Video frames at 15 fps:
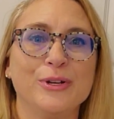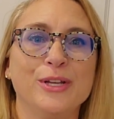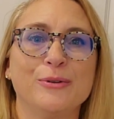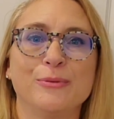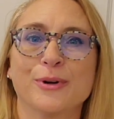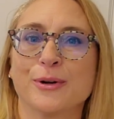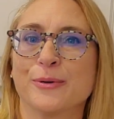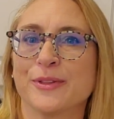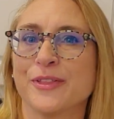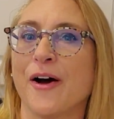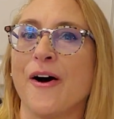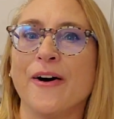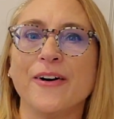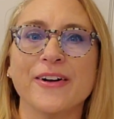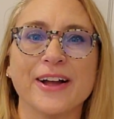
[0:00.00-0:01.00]
We work with
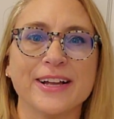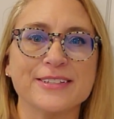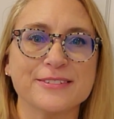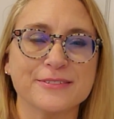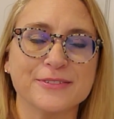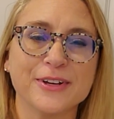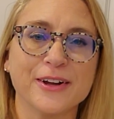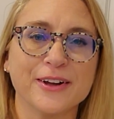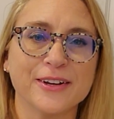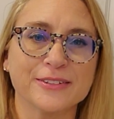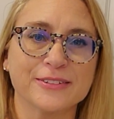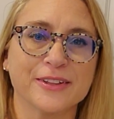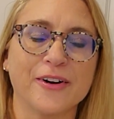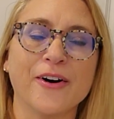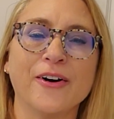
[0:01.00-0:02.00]
all kinds of
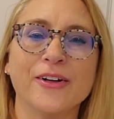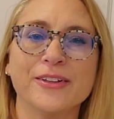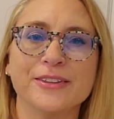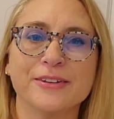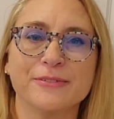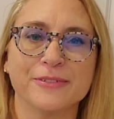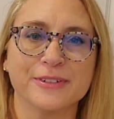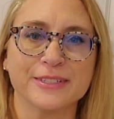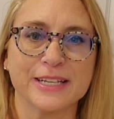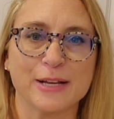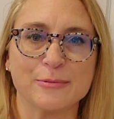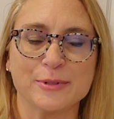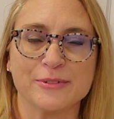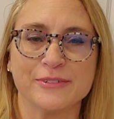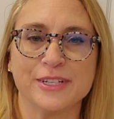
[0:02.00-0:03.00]
dogs, all different
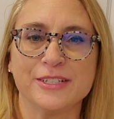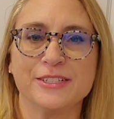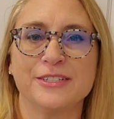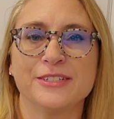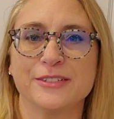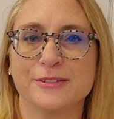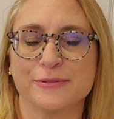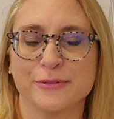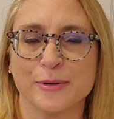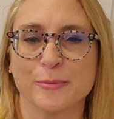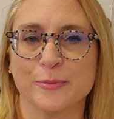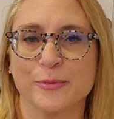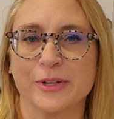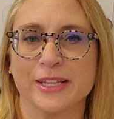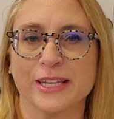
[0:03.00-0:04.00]
types of issues,
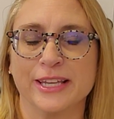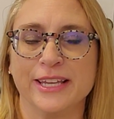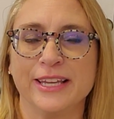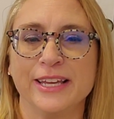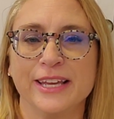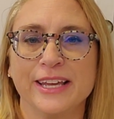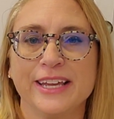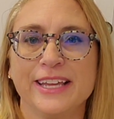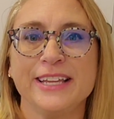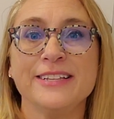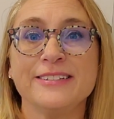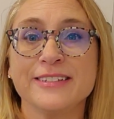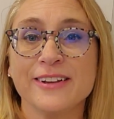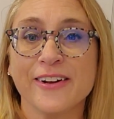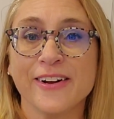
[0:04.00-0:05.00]
from really
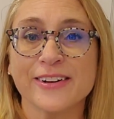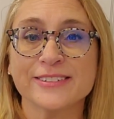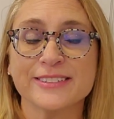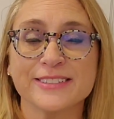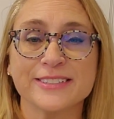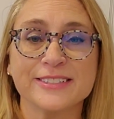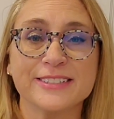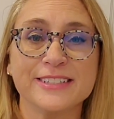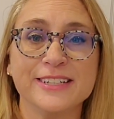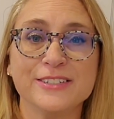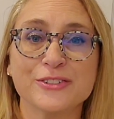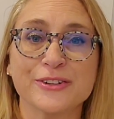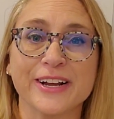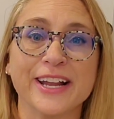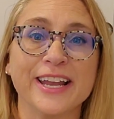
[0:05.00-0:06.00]
easy dogs that just
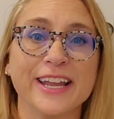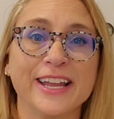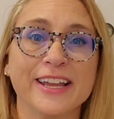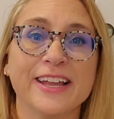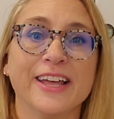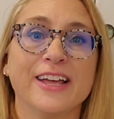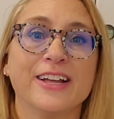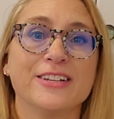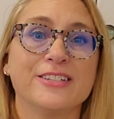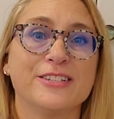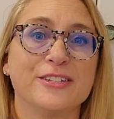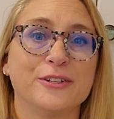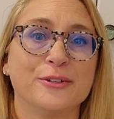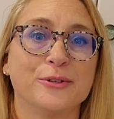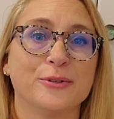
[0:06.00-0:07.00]
need training
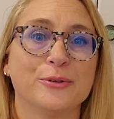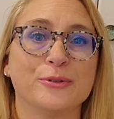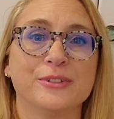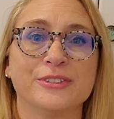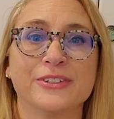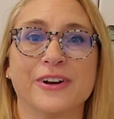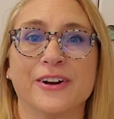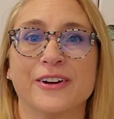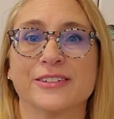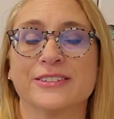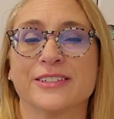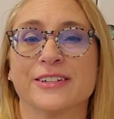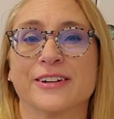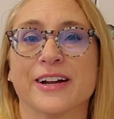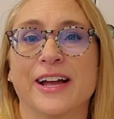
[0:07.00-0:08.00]
to
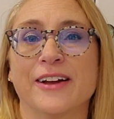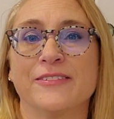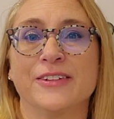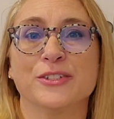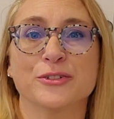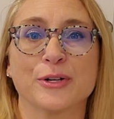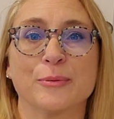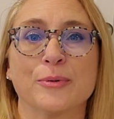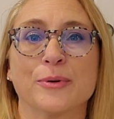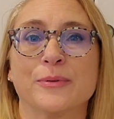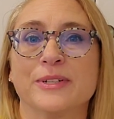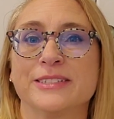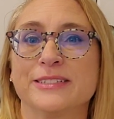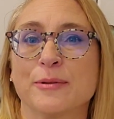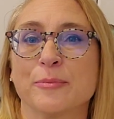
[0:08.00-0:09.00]
dogs that are having trouble
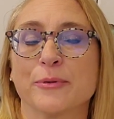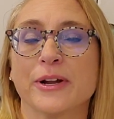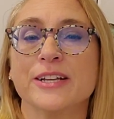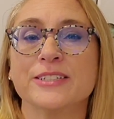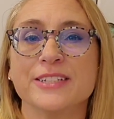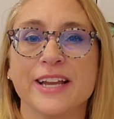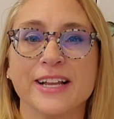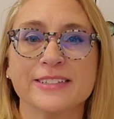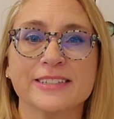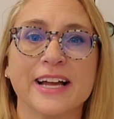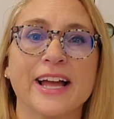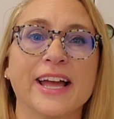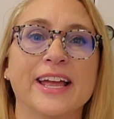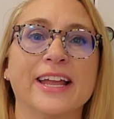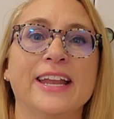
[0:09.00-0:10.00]
with separation
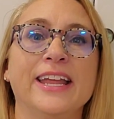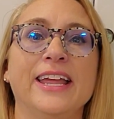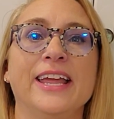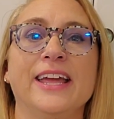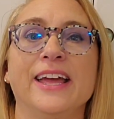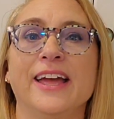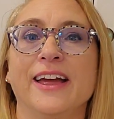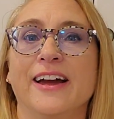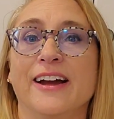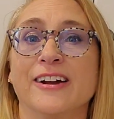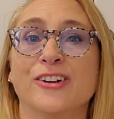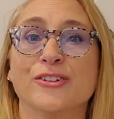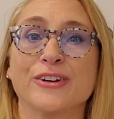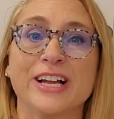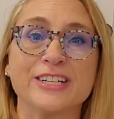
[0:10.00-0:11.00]
anxiety,
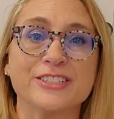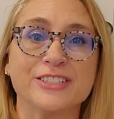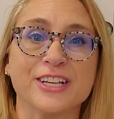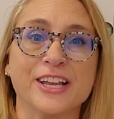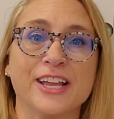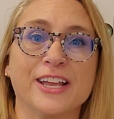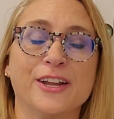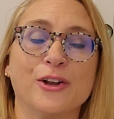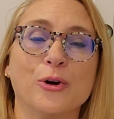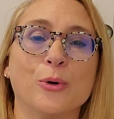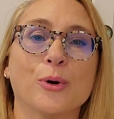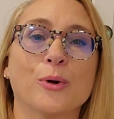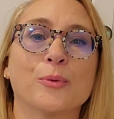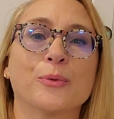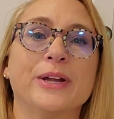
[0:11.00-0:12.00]
aggression,
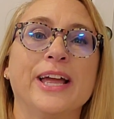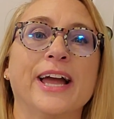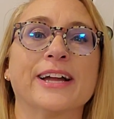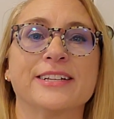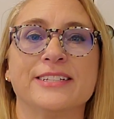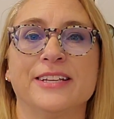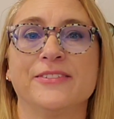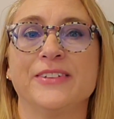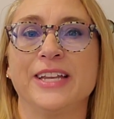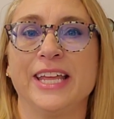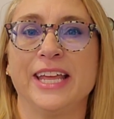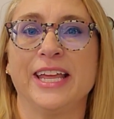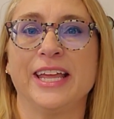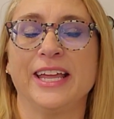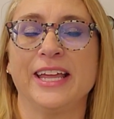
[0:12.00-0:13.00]
or
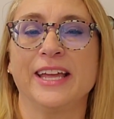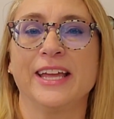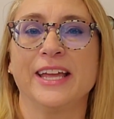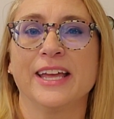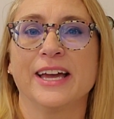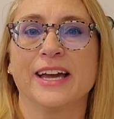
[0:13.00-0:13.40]
reactivity